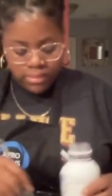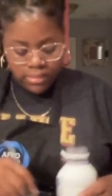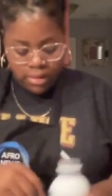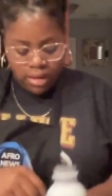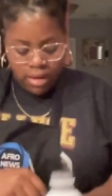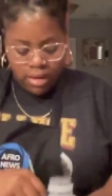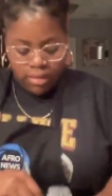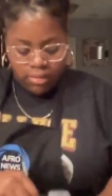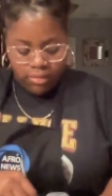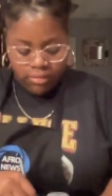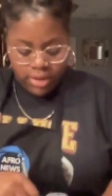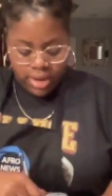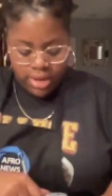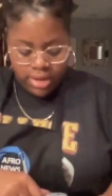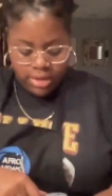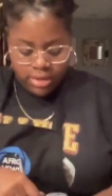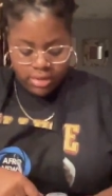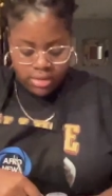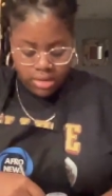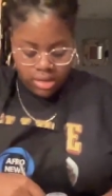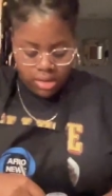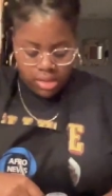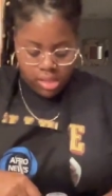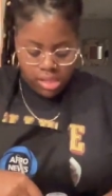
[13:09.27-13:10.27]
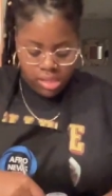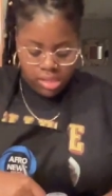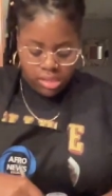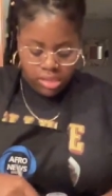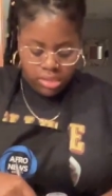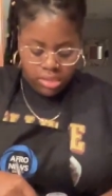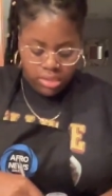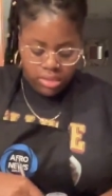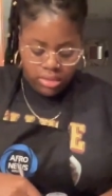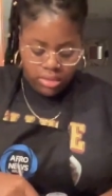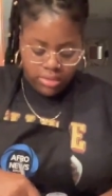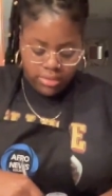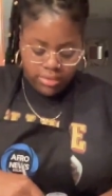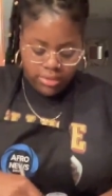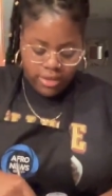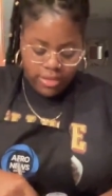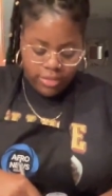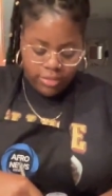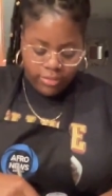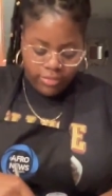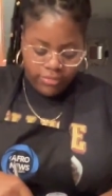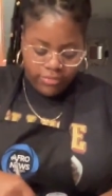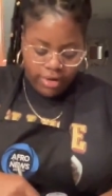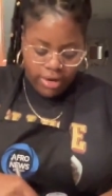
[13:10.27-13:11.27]
All right, now
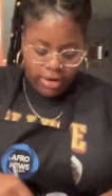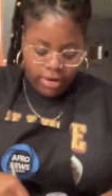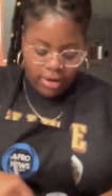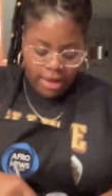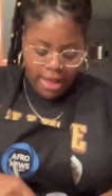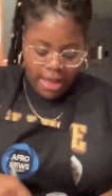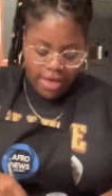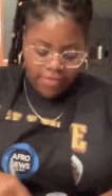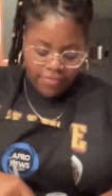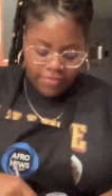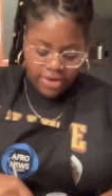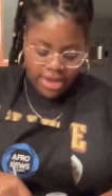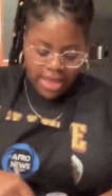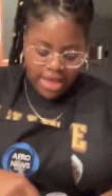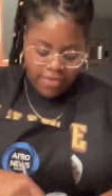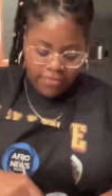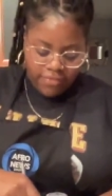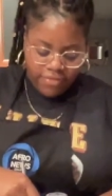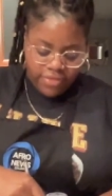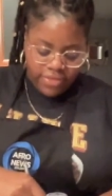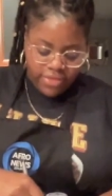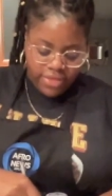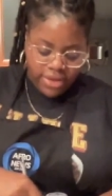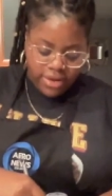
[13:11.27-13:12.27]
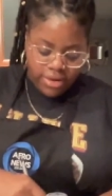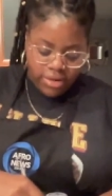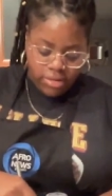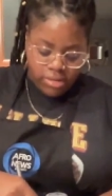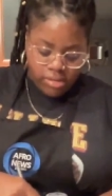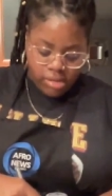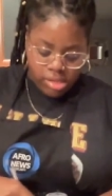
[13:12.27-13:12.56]
that we've got our half and half in there,